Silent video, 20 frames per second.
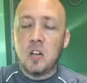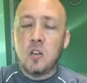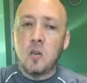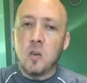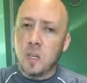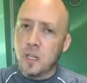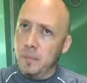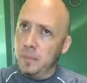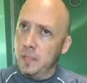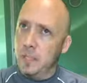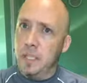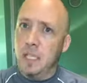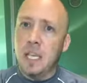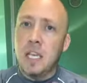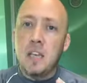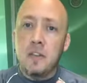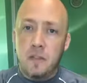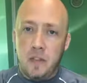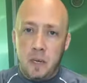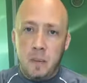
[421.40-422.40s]
going to
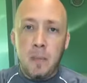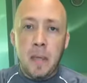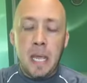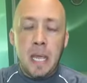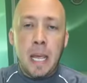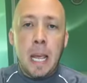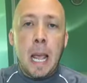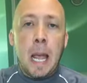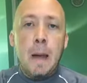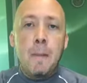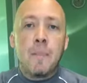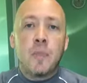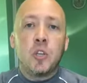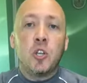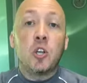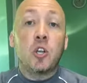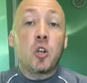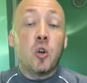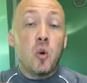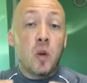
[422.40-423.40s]
believe in me.
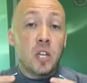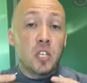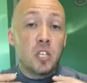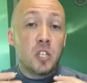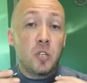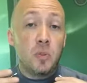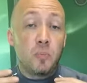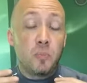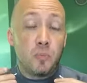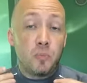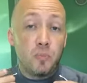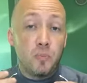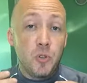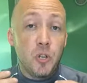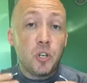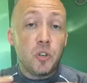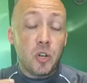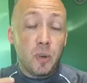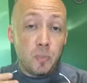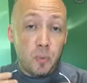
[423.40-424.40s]
You're going to, you're
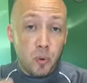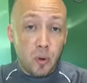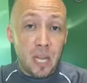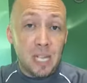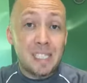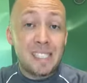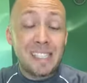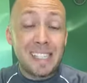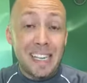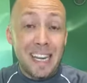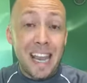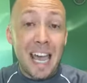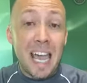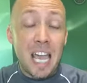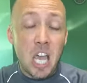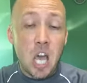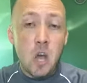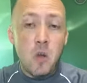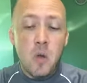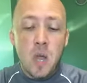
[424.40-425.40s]
going to
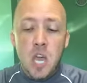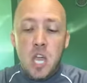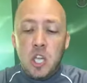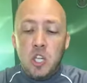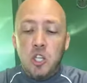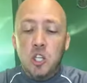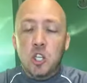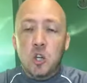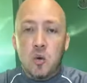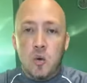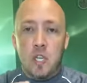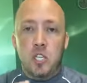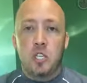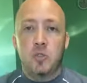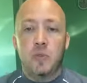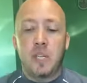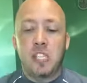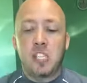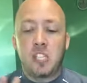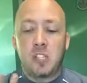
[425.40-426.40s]
proskuneo. You're going to
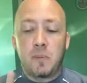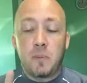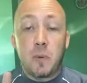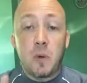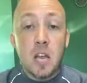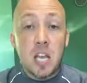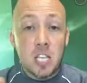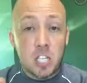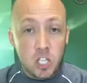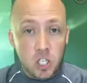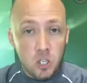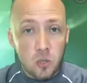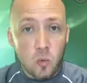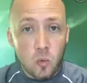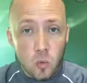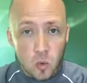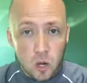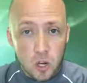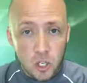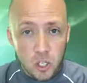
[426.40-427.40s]
express your
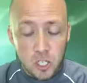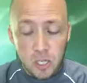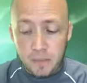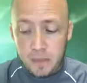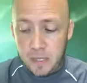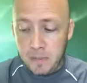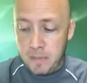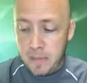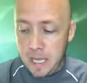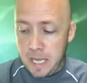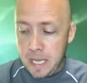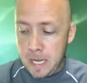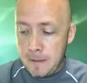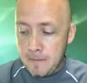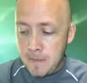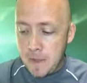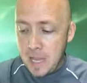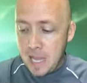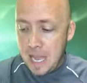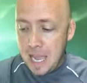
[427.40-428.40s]
worship to me.
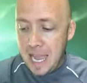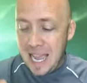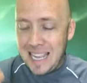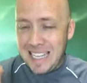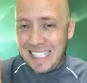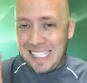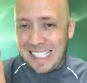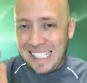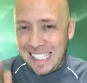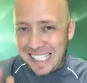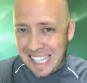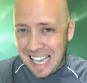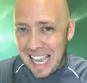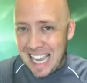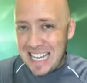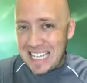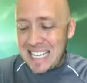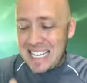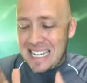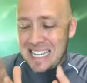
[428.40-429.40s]
And
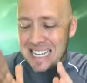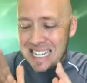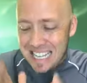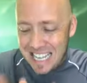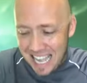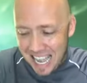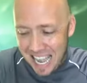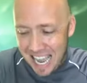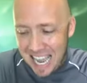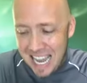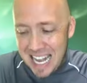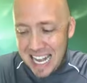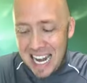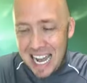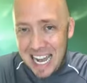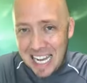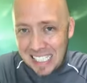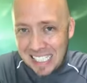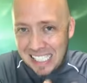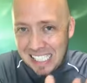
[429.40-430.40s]
Satan
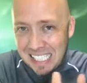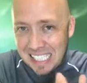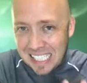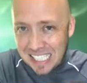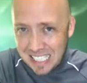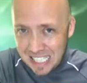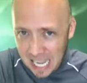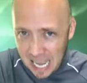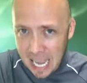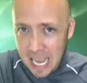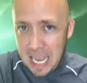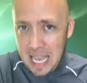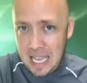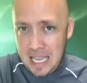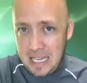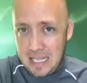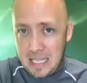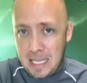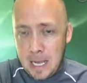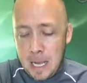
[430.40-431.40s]
cannot
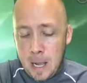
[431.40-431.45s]
stand